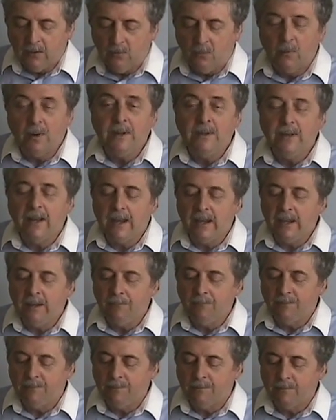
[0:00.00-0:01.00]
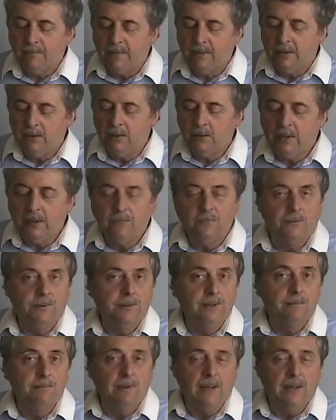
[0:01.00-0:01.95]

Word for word: One day, looking for some